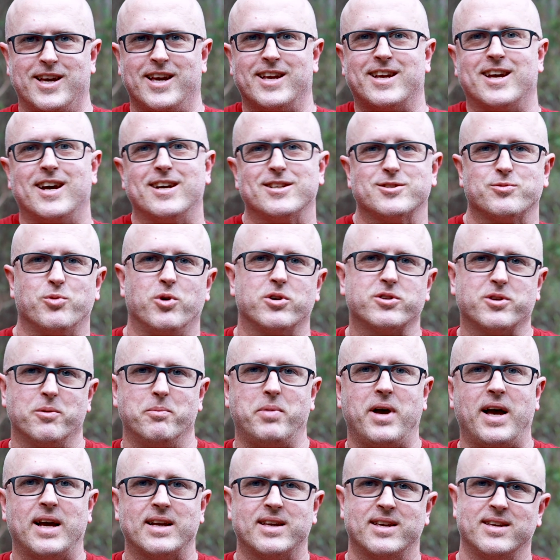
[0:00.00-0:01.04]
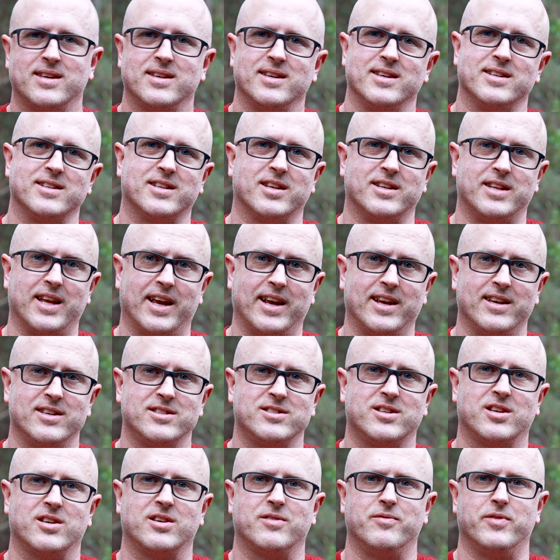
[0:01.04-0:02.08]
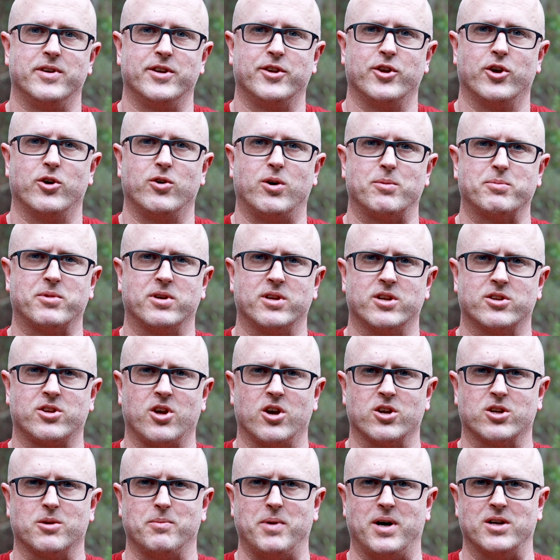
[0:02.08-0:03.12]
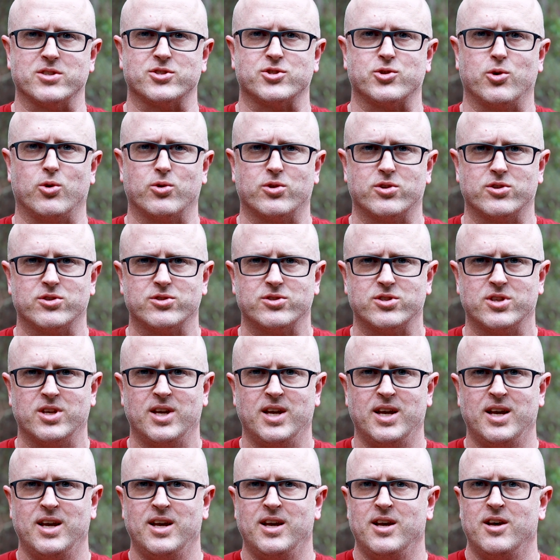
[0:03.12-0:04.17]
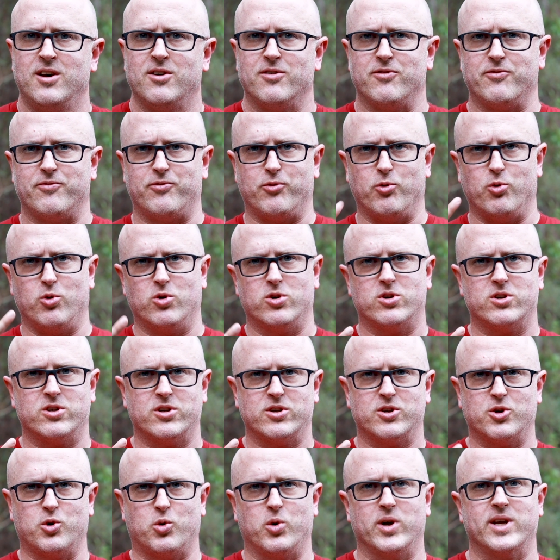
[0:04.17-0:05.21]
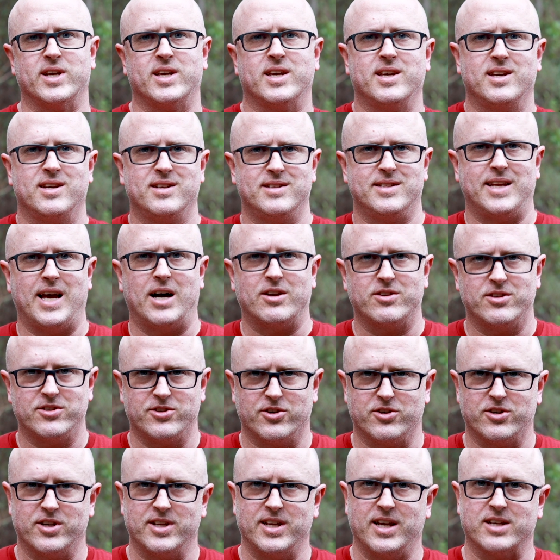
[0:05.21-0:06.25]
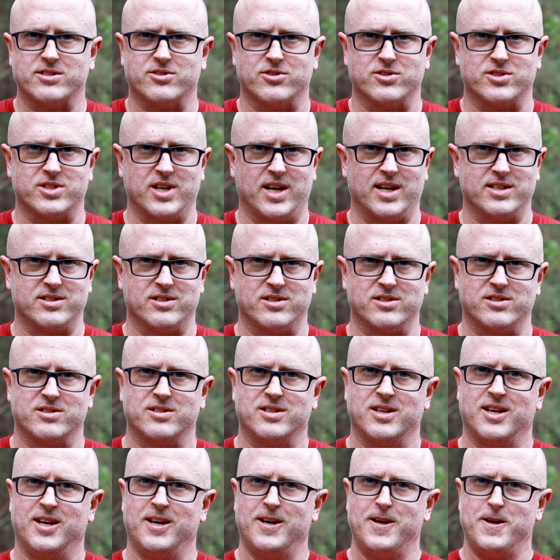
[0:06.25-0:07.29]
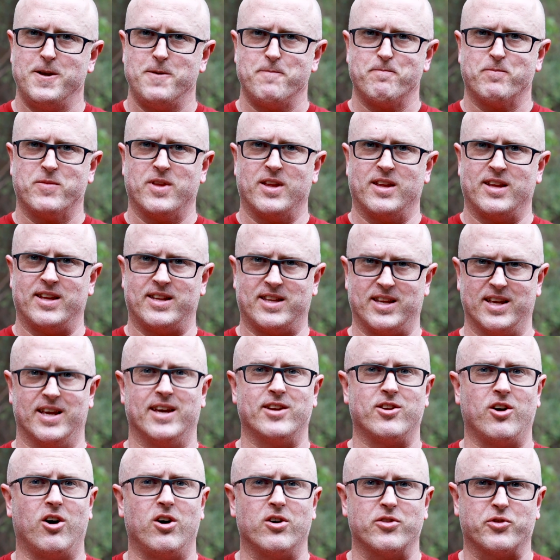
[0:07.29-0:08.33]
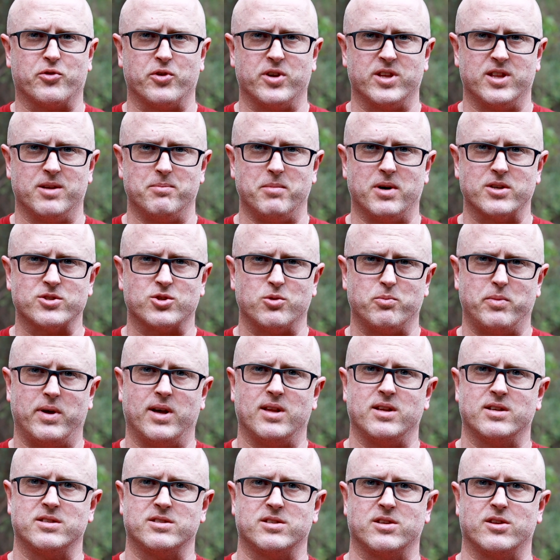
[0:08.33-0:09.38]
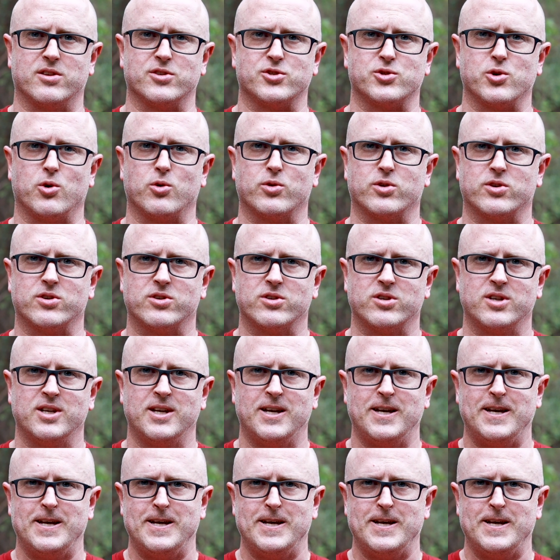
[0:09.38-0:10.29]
Hey guys, welcome back. In today's video, I'm going to talk about shoulders, four quick down and dirty exercises to hit all three of the muscle bellies of the shoulder,